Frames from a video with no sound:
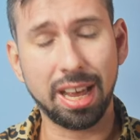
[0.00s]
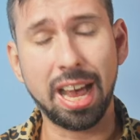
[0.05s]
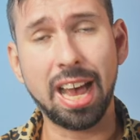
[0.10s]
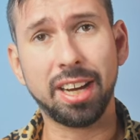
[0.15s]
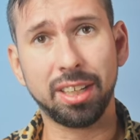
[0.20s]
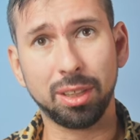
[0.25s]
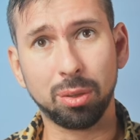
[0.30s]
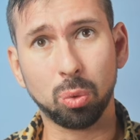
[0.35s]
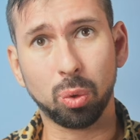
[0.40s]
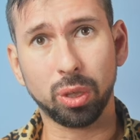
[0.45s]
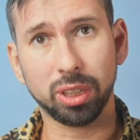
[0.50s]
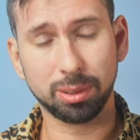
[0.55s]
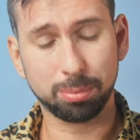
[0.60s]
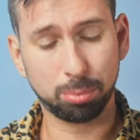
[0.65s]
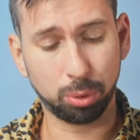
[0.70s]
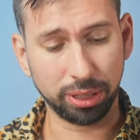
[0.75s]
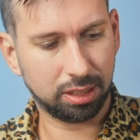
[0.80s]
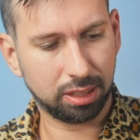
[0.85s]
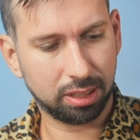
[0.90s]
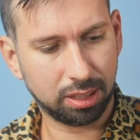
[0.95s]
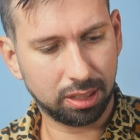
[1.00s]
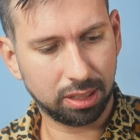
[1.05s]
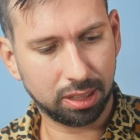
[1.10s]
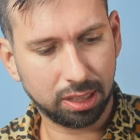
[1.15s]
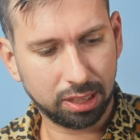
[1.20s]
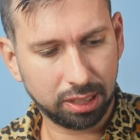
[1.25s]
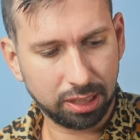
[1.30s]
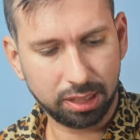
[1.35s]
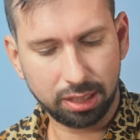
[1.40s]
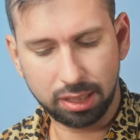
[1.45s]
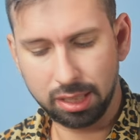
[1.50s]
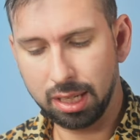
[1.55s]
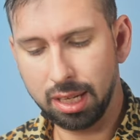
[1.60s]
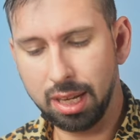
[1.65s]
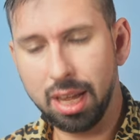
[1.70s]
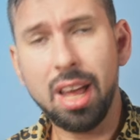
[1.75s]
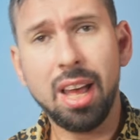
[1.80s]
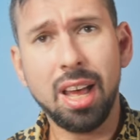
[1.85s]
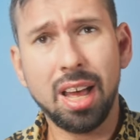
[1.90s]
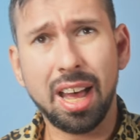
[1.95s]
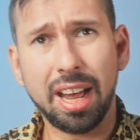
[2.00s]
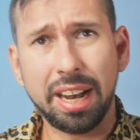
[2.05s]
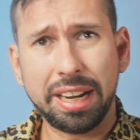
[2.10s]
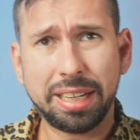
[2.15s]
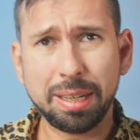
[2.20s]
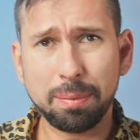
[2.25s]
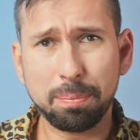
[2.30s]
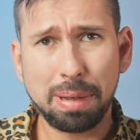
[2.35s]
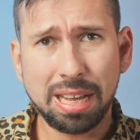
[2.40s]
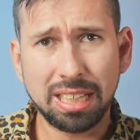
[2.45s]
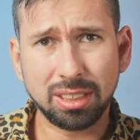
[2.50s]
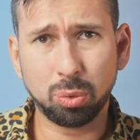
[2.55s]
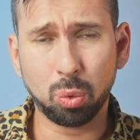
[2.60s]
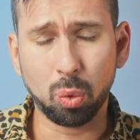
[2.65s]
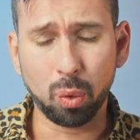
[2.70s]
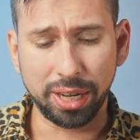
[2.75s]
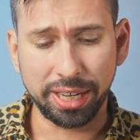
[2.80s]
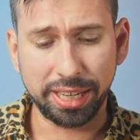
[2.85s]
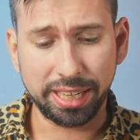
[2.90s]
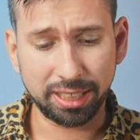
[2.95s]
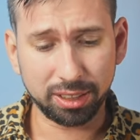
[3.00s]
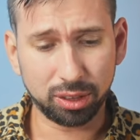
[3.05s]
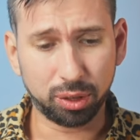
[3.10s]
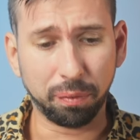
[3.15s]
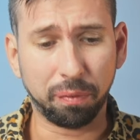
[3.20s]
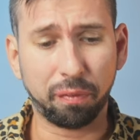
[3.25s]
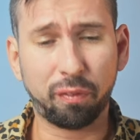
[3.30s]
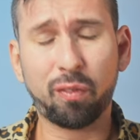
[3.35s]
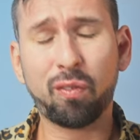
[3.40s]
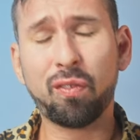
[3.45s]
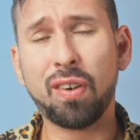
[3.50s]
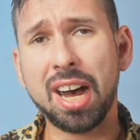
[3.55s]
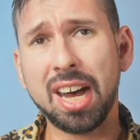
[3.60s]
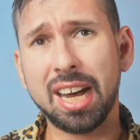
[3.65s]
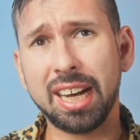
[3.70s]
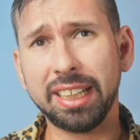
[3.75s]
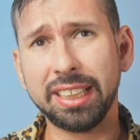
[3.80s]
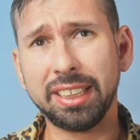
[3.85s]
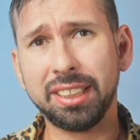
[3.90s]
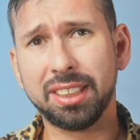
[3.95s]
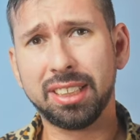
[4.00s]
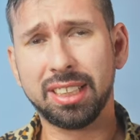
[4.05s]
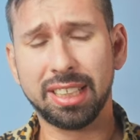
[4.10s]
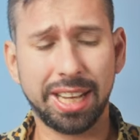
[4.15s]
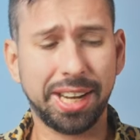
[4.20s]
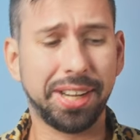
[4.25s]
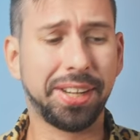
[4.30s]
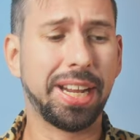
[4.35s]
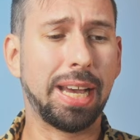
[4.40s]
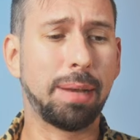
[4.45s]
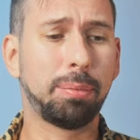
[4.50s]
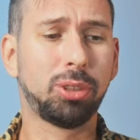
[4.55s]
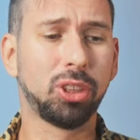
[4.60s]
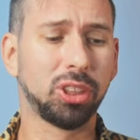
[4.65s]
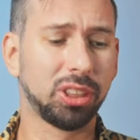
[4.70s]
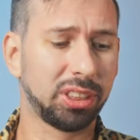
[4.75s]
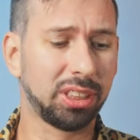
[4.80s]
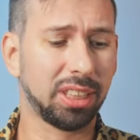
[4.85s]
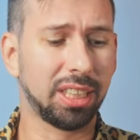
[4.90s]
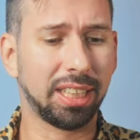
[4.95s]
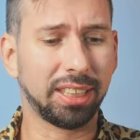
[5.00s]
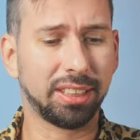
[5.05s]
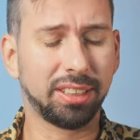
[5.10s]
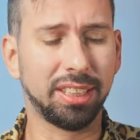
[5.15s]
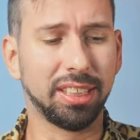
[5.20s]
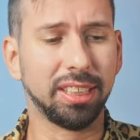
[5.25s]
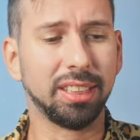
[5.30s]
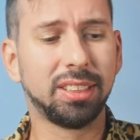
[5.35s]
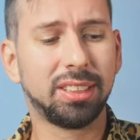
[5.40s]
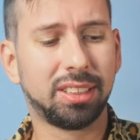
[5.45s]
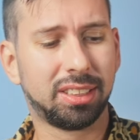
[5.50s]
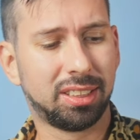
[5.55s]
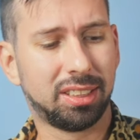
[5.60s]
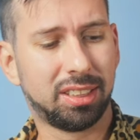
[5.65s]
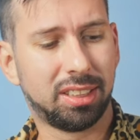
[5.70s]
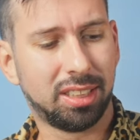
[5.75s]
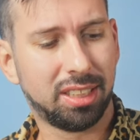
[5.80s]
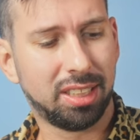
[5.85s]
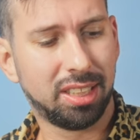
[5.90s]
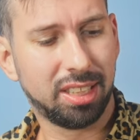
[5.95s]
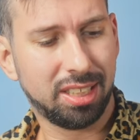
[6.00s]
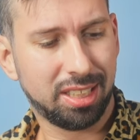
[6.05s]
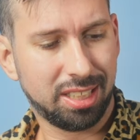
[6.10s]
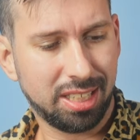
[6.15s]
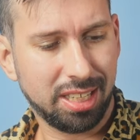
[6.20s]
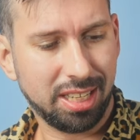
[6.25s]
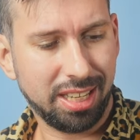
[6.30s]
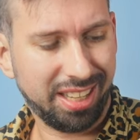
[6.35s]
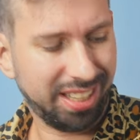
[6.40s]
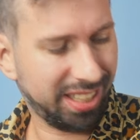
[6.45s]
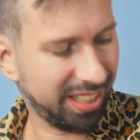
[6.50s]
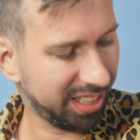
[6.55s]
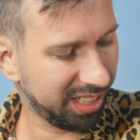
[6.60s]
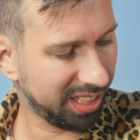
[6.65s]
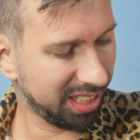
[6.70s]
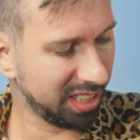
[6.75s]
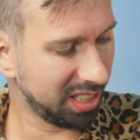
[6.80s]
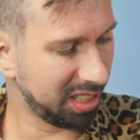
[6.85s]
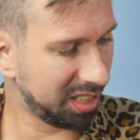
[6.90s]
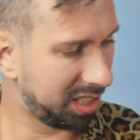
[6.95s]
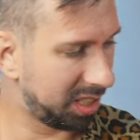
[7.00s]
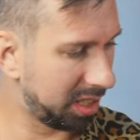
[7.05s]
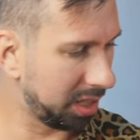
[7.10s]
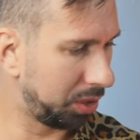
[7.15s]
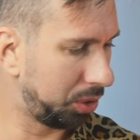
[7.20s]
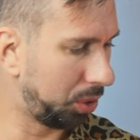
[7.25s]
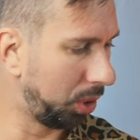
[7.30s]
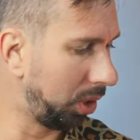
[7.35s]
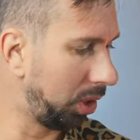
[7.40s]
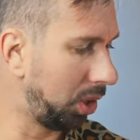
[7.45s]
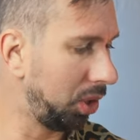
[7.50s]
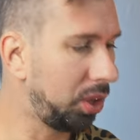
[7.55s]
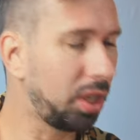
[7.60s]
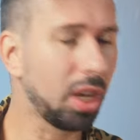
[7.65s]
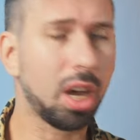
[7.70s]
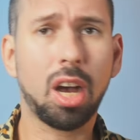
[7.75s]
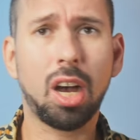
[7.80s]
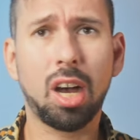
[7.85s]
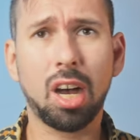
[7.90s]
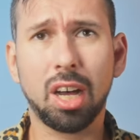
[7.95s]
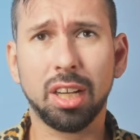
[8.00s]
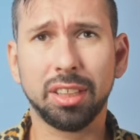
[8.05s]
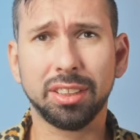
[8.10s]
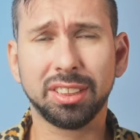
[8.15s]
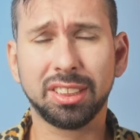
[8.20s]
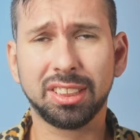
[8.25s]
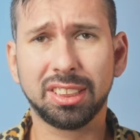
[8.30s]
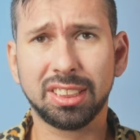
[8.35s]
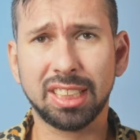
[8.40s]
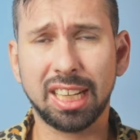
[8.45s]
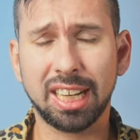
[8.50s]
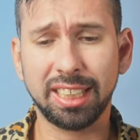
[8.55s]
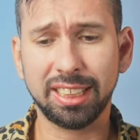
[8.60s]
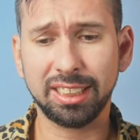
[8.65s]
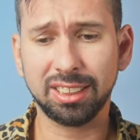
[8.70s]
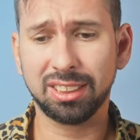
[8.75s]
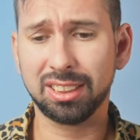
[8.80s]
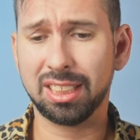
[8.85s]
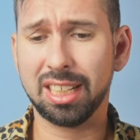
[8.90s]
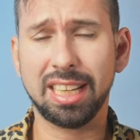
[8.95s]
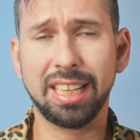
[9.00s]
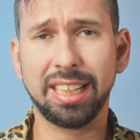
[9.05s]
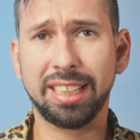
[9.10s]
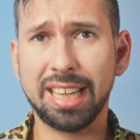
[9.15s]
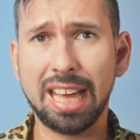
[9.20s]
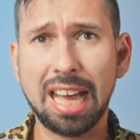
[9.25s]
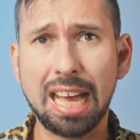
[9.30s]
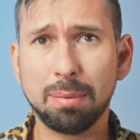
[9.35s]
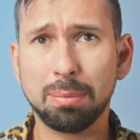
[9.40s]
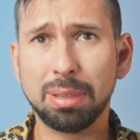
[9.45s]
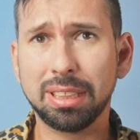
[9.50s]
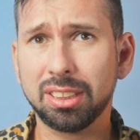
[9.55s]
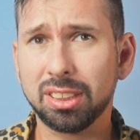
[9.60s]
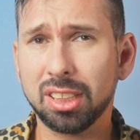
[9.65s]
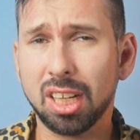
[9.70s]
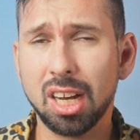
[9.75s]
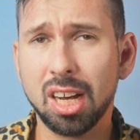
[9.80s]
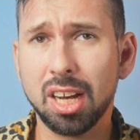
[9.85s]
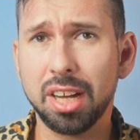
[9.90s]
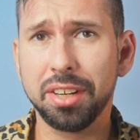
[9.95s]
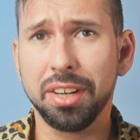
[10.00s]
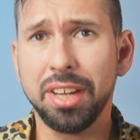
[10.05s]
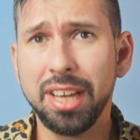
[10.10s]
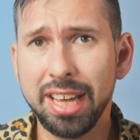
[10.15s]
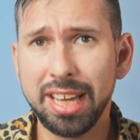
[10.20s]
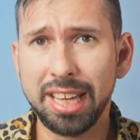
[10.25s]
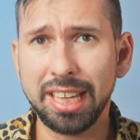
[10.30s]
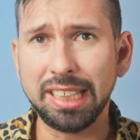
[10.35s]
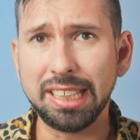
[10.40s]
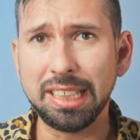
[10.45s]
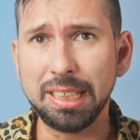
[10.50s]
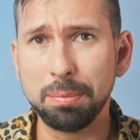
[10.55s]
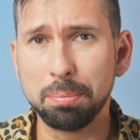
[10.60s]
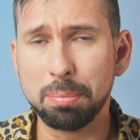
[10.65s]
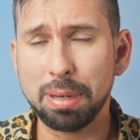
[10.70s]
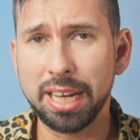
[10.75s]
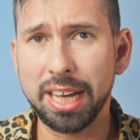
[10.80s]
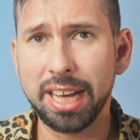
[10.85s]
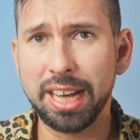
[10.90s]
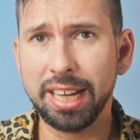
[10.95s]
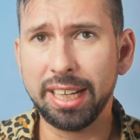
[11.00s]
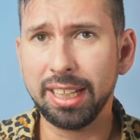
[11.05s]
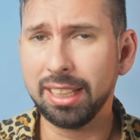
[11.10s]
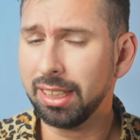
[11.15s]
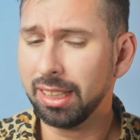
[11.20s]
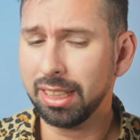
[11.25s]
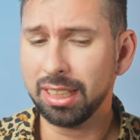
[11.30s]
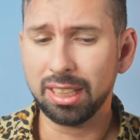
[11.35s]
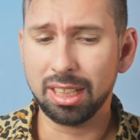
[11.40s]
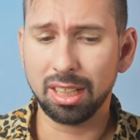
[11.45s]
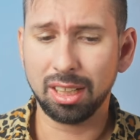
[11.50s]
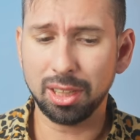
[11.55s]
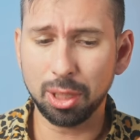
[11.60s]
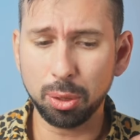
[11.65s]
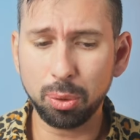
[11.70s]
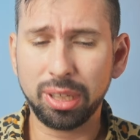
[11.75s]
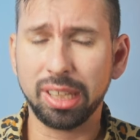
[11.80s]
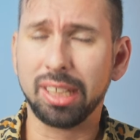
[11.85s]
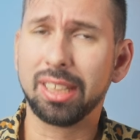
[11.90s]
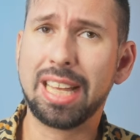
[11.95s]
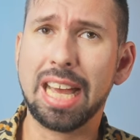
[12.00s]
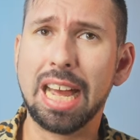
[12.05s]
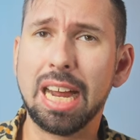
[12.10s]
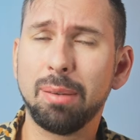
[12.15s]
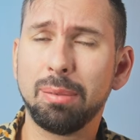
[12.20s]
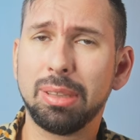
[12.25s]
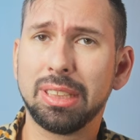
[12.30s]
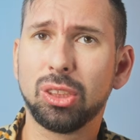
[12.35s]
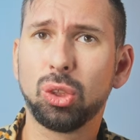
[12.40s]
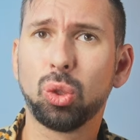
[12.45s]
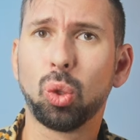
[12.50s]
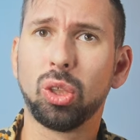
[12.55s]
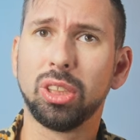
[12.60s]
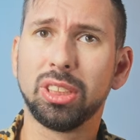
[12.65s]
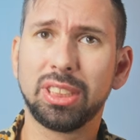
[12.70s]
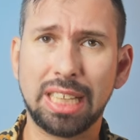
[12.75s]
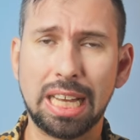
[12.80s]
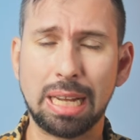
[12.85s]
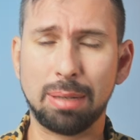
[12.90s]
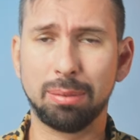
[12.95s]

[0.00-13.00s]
and it works pretty. The best way to find adapters like this is to look on sites like Amazon, eBay, local camera stores